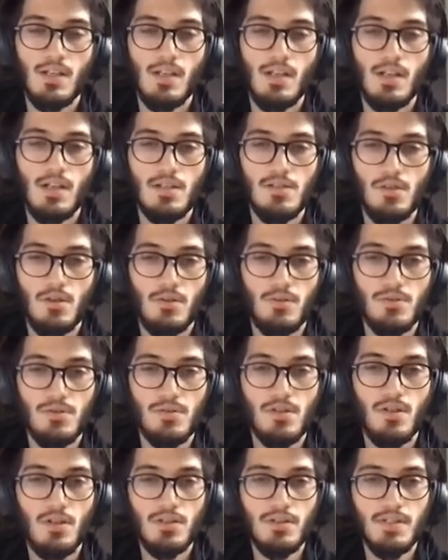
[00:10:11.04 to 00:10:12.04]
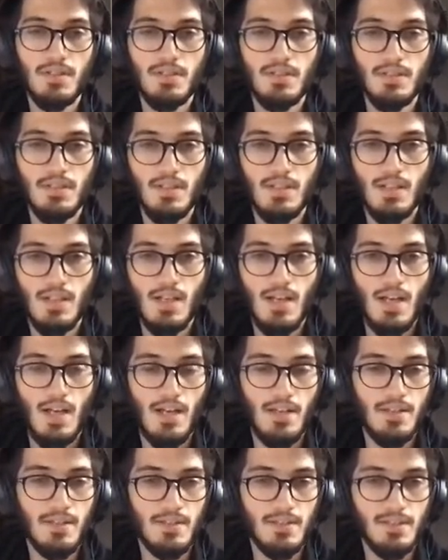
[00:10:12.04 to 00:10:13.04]
Solidus content,
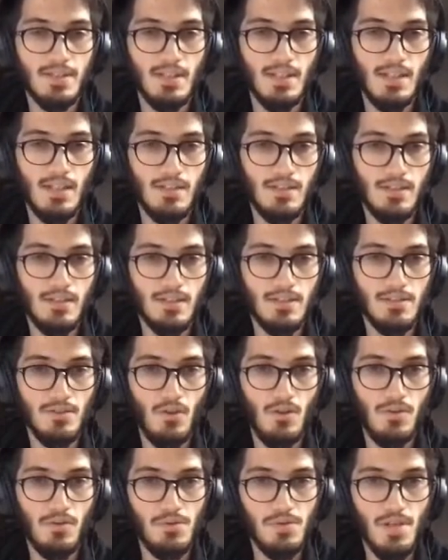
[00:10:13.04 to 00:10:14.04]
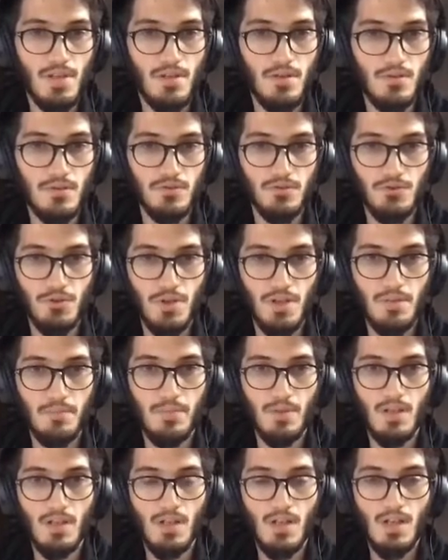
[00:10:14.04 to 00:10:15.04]
and it's the Solidus.io contrib.
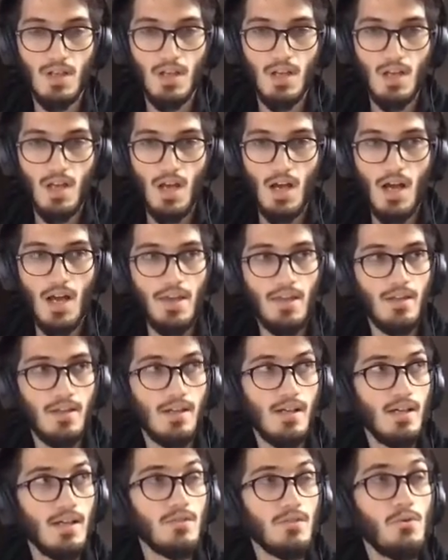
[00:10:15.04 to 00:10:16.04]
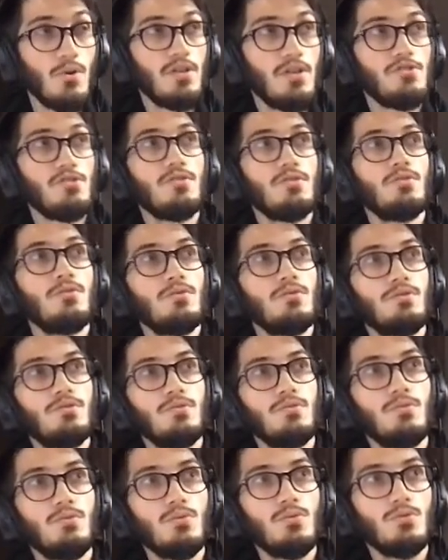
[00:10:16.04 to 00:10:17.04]
I encourage you to
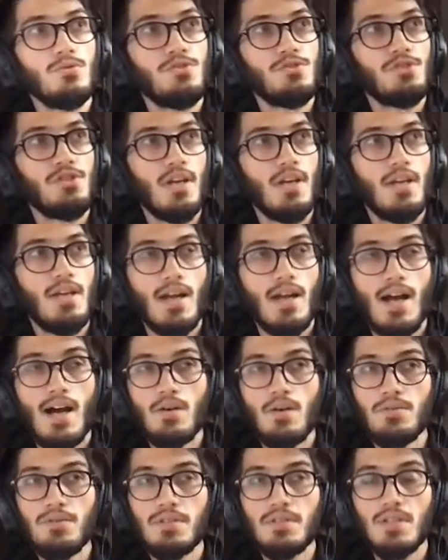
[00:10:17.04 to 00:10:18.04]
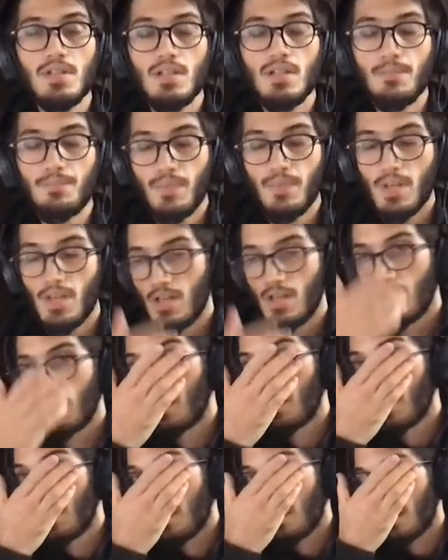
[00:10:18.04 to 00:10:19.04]
check it out,
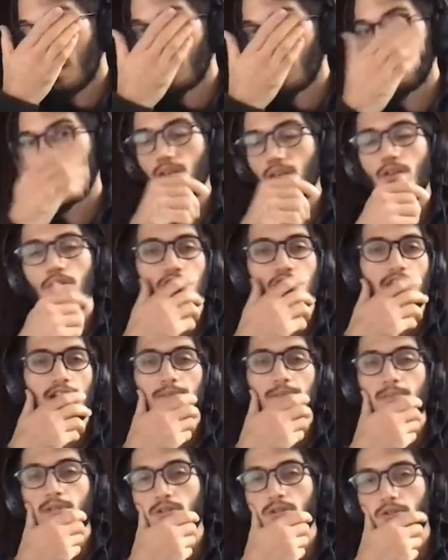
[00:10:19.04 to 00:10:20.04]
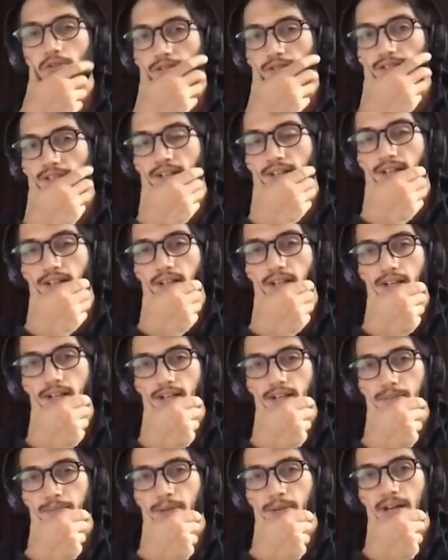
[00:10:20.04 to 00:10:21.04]
not just because it
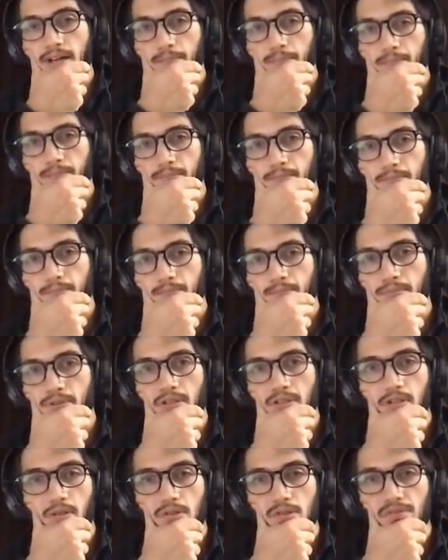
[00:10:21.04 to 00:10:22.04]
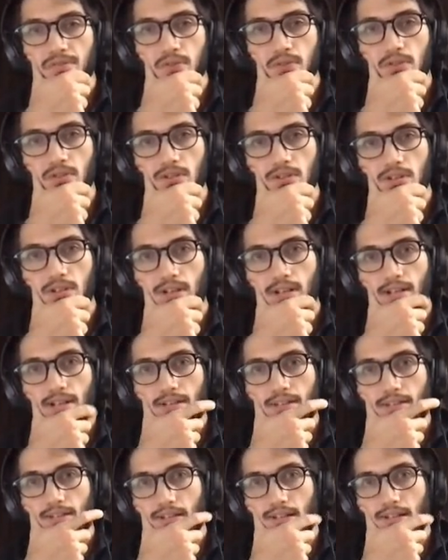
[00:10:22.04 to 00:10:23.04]
might be useful, and
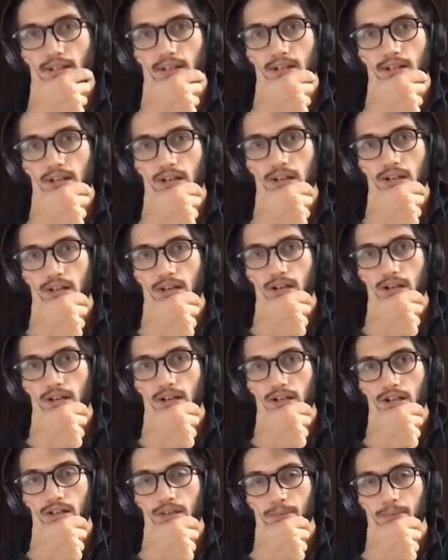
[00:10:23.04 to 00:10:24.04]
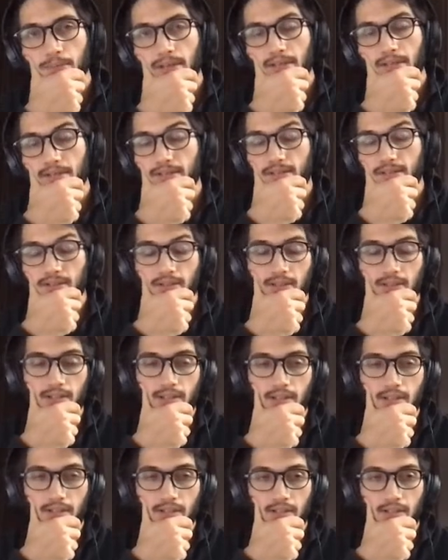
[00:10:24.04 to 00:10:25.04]
but
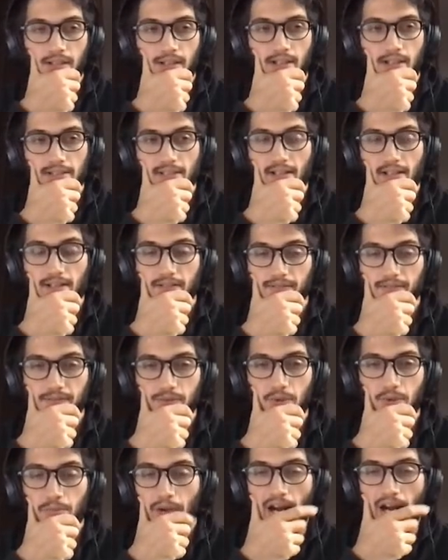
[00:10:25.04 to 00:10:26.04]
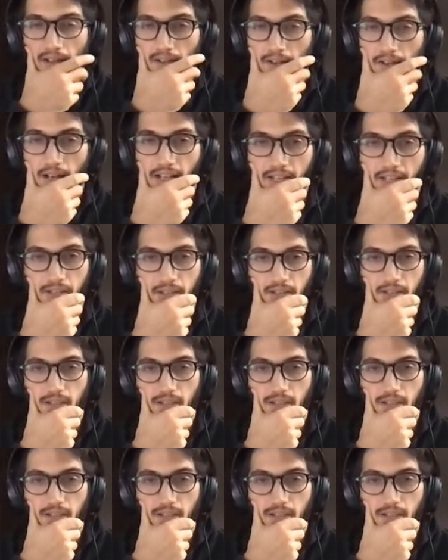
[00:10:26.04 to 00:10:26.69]
as I'll remark later,